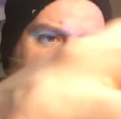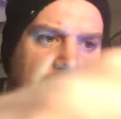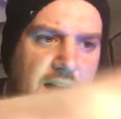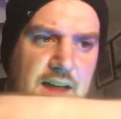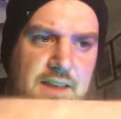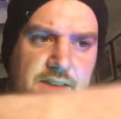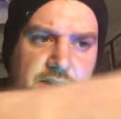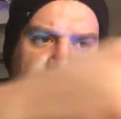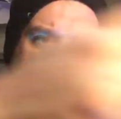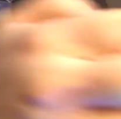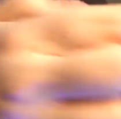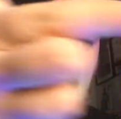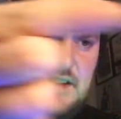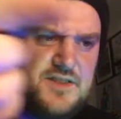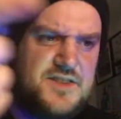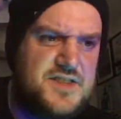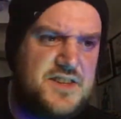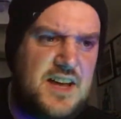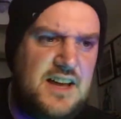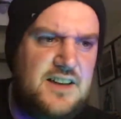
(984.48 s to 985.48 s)
and the kind
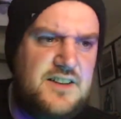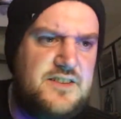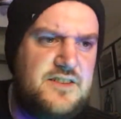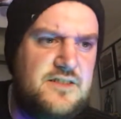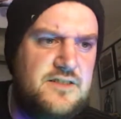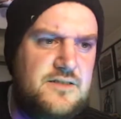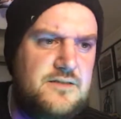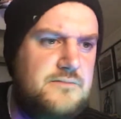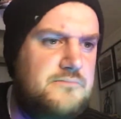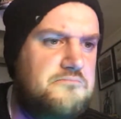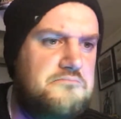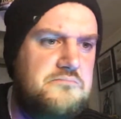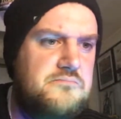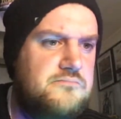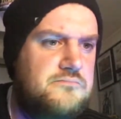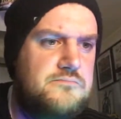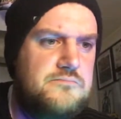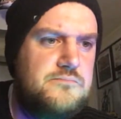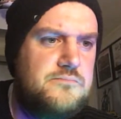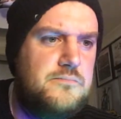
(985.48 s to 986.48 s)
of skeleton,
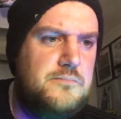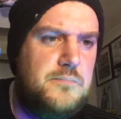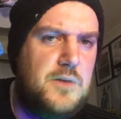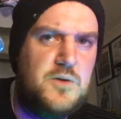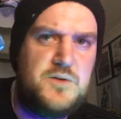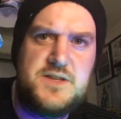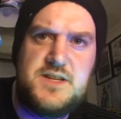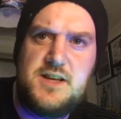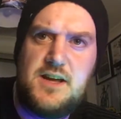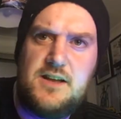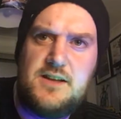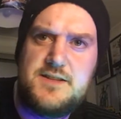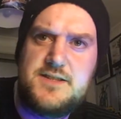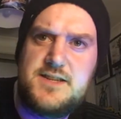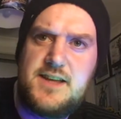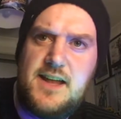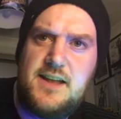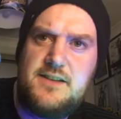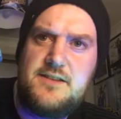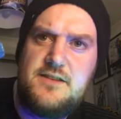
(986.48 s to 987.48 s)
multicolored
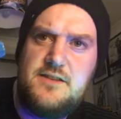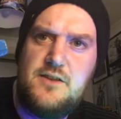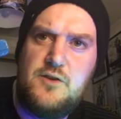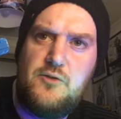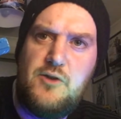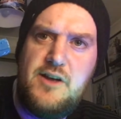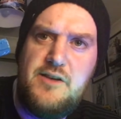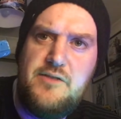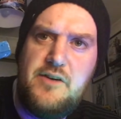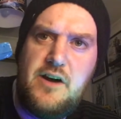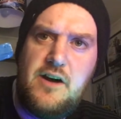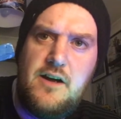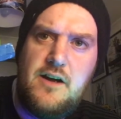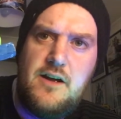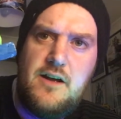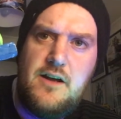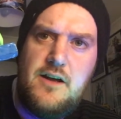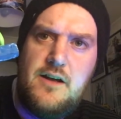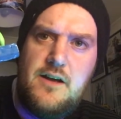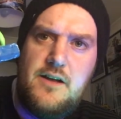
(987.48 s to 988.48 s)
skeleton, the Raver.
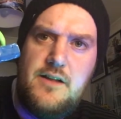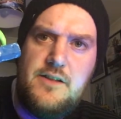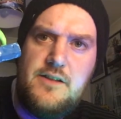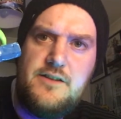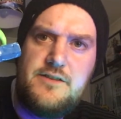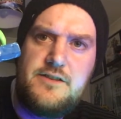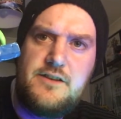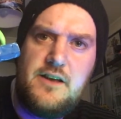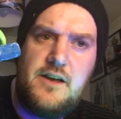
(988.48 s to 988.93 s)
This